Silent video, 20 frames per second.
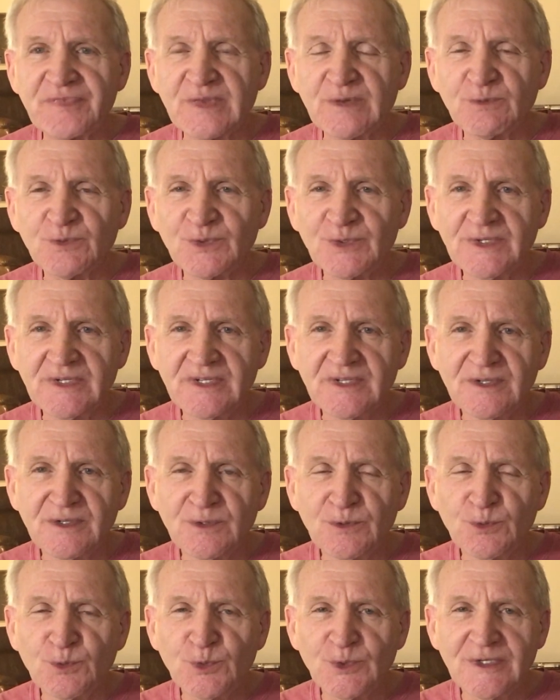would
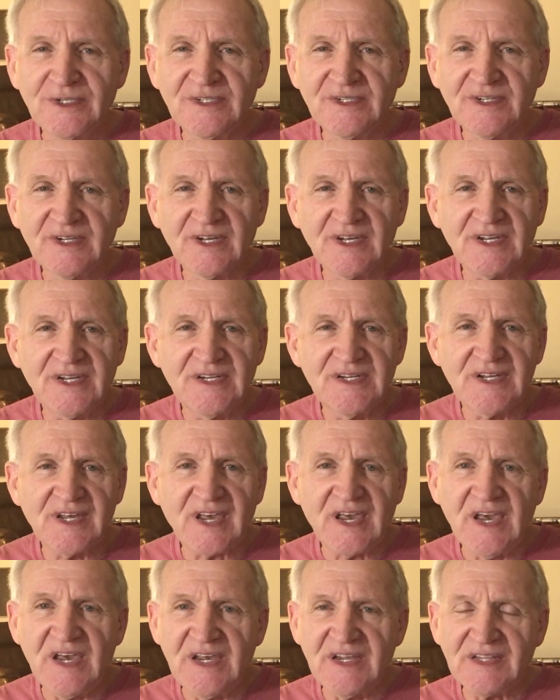would
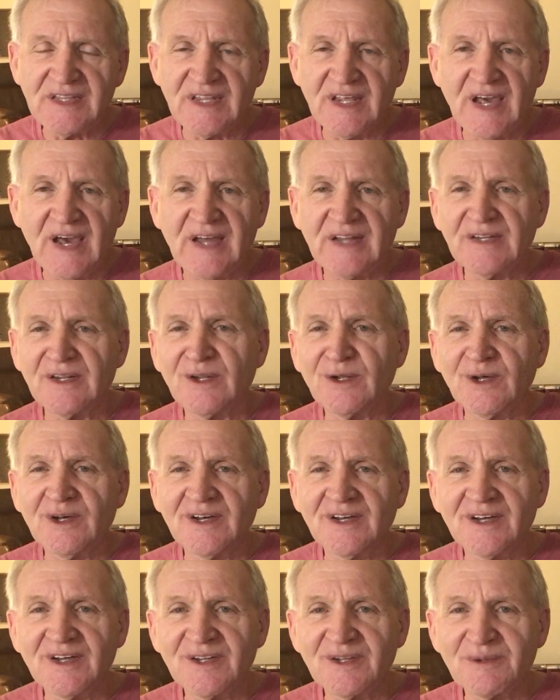indicate that
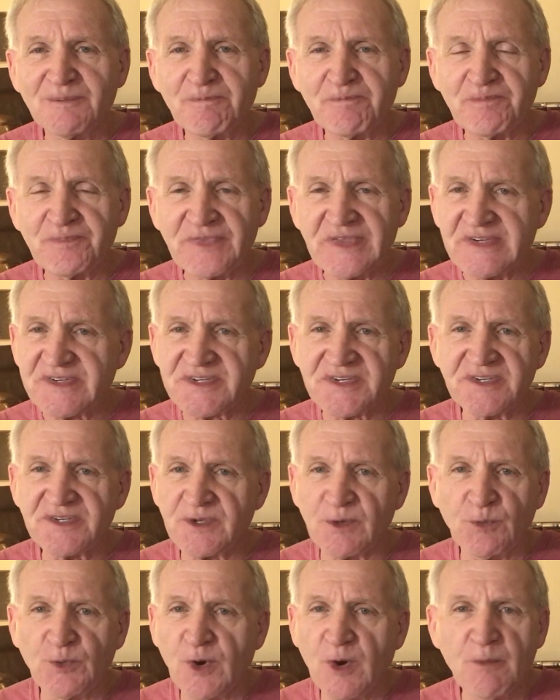uh, this is
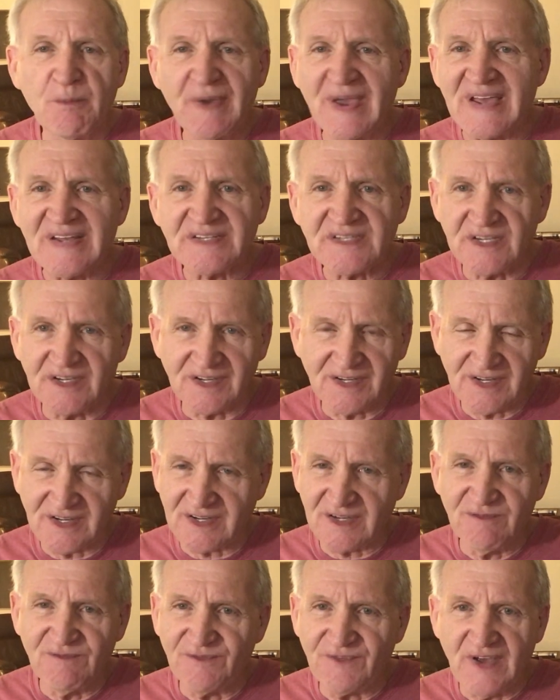a romantic
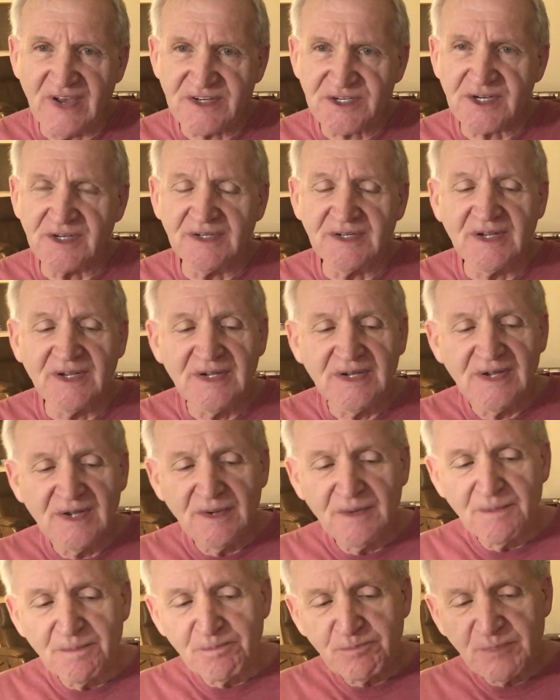confession,
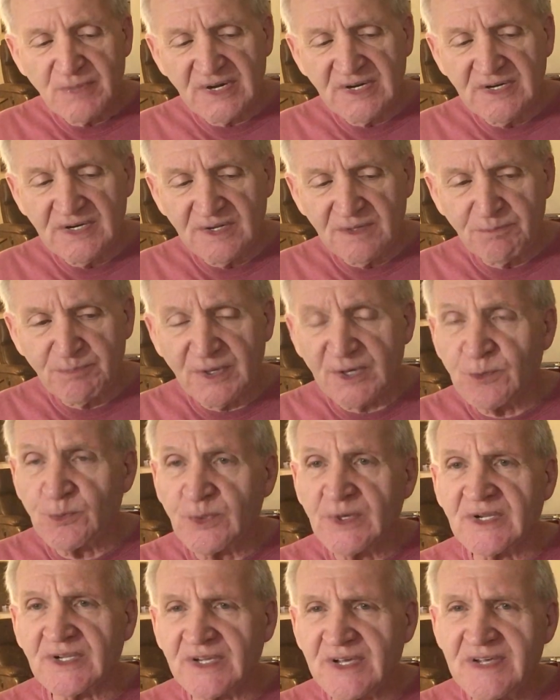but it but it
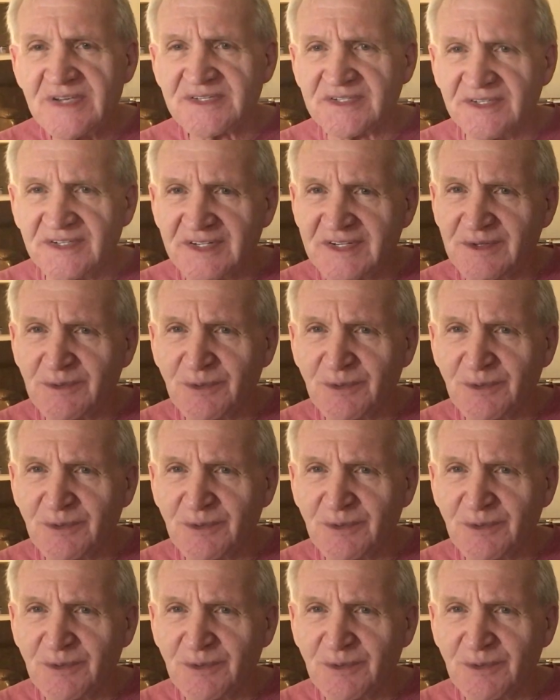really isn't a